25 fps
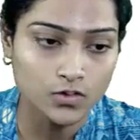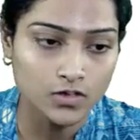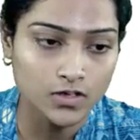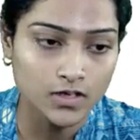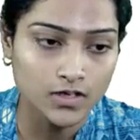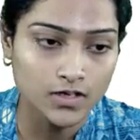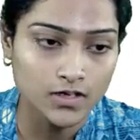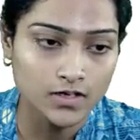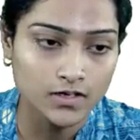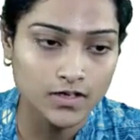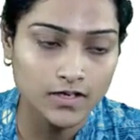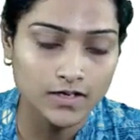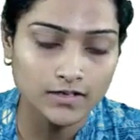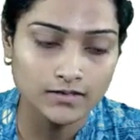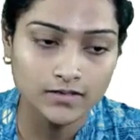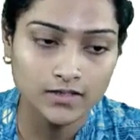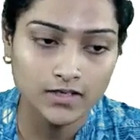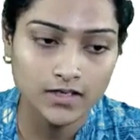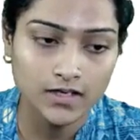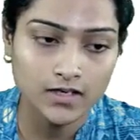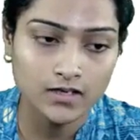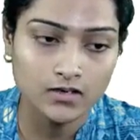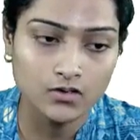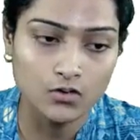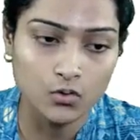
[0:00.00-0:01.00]
T3,
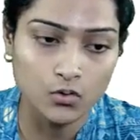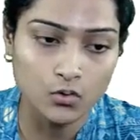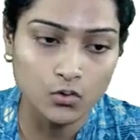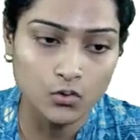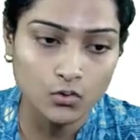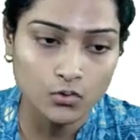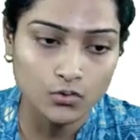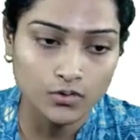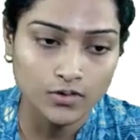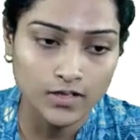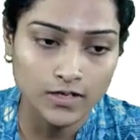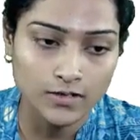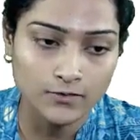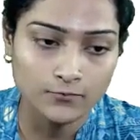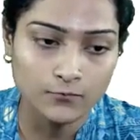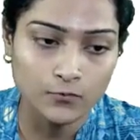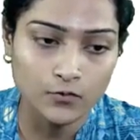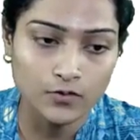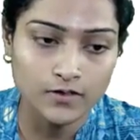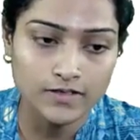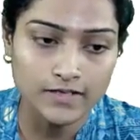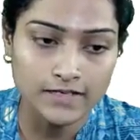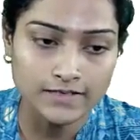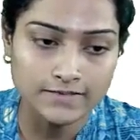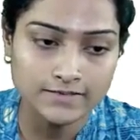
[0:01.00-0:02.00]
no. T4,
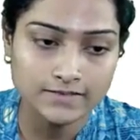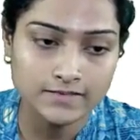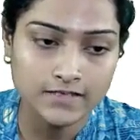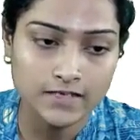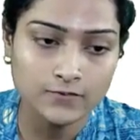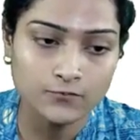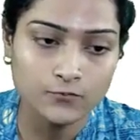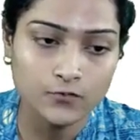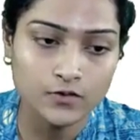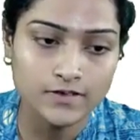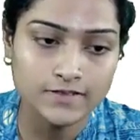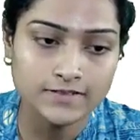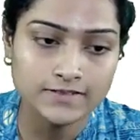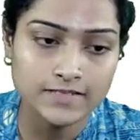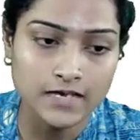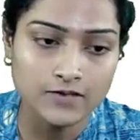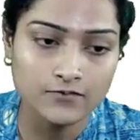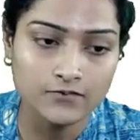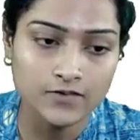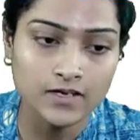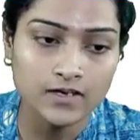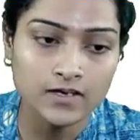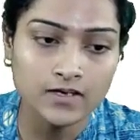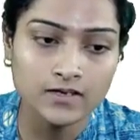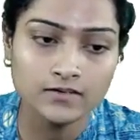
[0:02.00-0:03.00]
yes. T4 is having
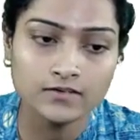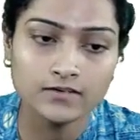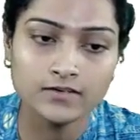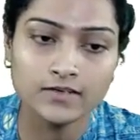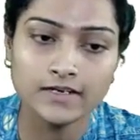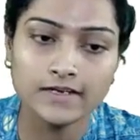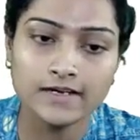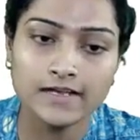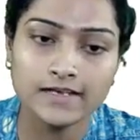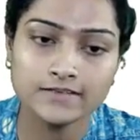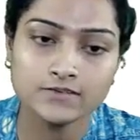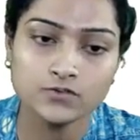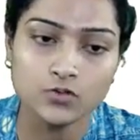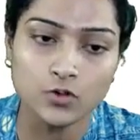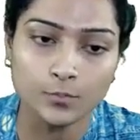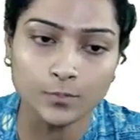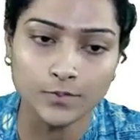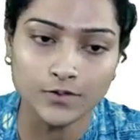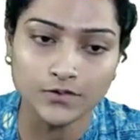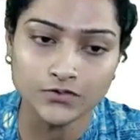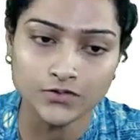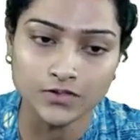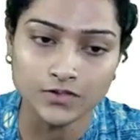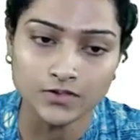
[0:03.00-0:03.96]
read X operation.